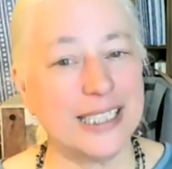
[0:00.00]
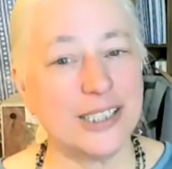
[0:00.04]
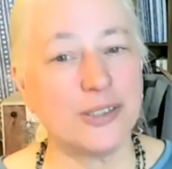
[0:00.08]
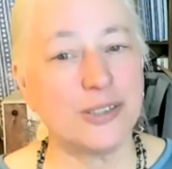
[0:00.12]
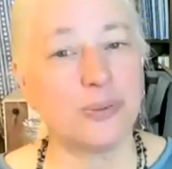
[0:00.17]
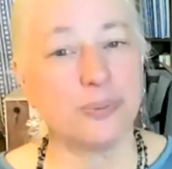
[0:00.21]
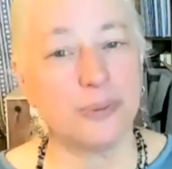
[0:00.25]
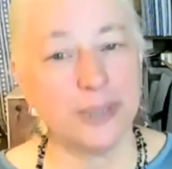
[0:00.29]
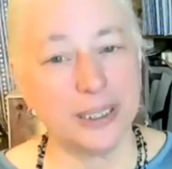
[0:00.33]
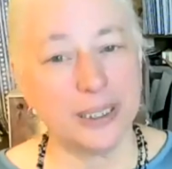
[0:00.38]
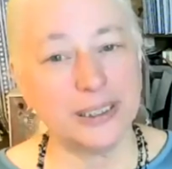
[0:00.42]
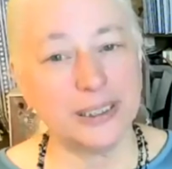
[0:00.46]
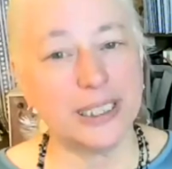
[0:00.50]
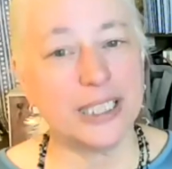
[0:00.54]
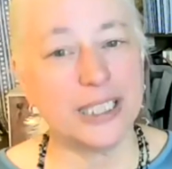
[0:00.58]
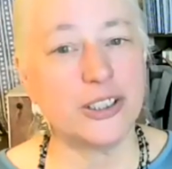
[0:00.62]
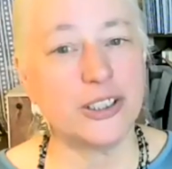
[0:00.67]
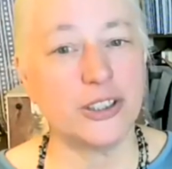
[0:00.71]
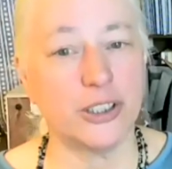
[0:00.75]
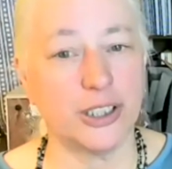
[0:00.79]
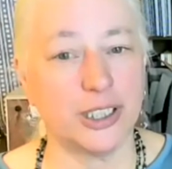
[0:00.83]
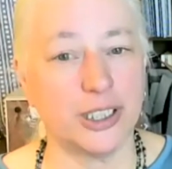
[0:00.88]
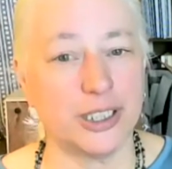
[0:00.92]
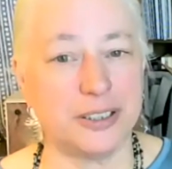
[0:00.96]
think really
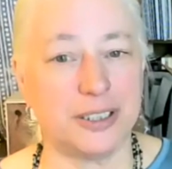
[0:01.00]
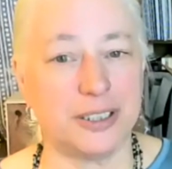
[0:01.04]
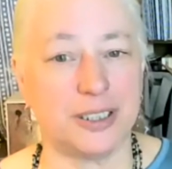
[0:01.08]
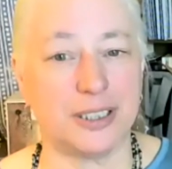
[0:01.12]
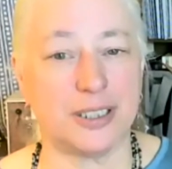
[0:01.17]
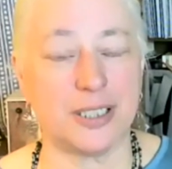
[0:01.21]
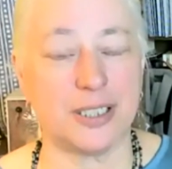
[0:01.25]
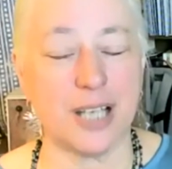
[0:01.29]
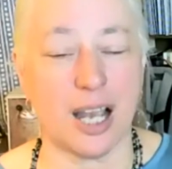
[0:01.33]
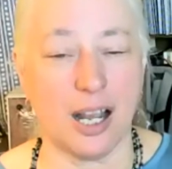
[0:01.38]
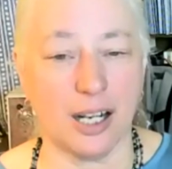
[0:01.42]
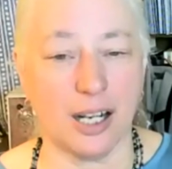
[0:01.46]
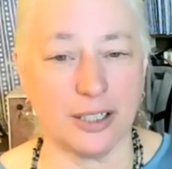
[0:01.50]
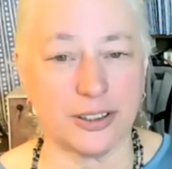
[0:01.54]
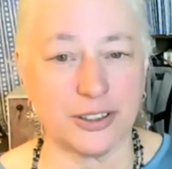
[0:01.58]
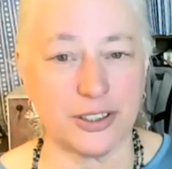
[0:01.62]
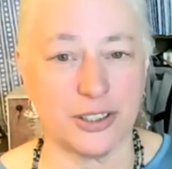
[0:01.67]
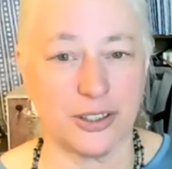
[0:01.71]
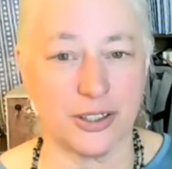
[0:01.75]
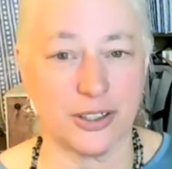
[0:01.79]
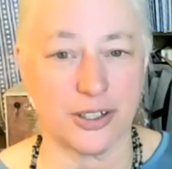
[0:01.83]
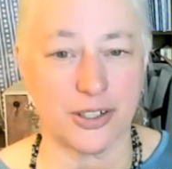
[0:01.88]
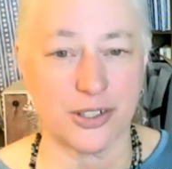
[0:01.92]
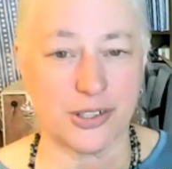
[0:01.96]
good
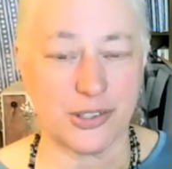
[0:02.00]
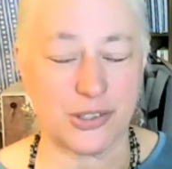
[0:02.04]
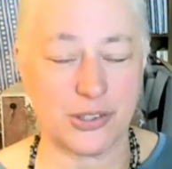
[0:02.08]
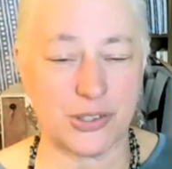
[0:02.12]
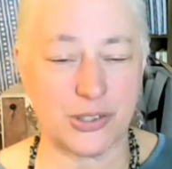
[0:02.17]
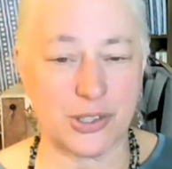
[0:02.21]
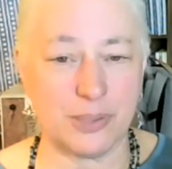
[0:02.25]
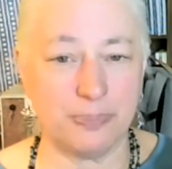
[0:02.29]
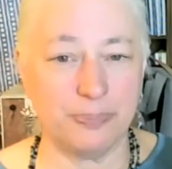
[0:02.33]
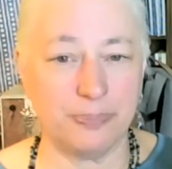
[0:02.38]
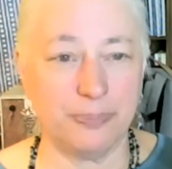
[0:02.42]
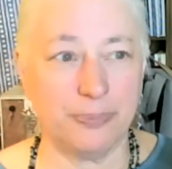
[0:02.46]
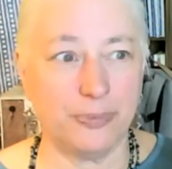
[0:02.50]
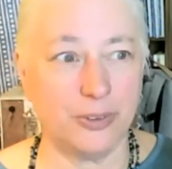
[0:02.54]
doctors